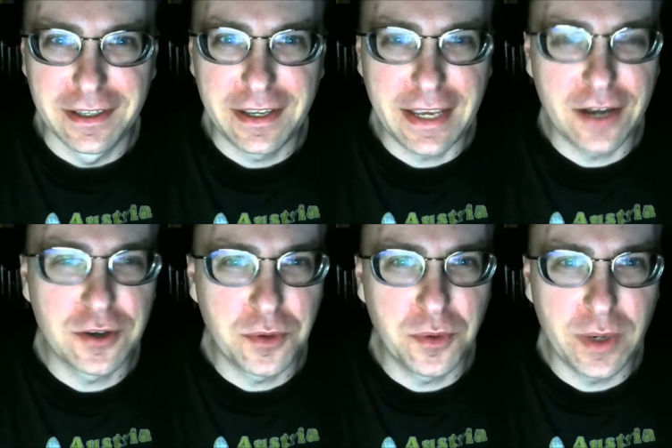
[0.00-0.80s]

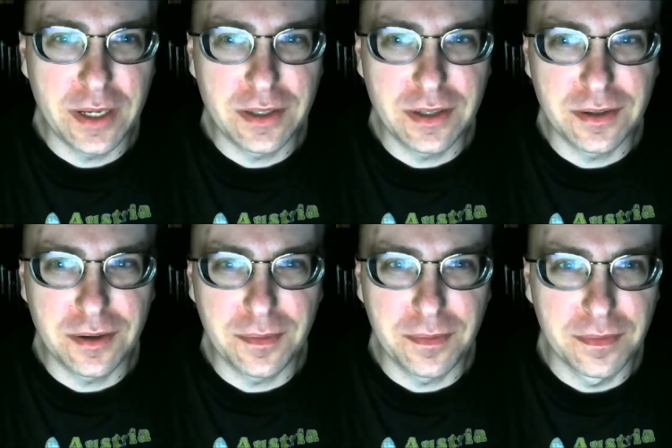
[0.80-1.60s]
casual
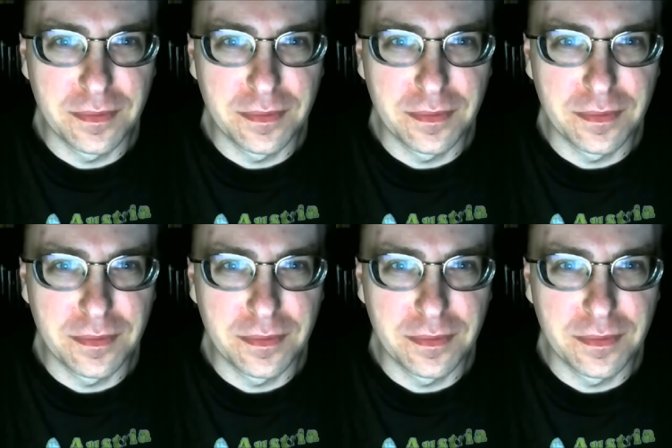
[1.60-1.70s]
racism,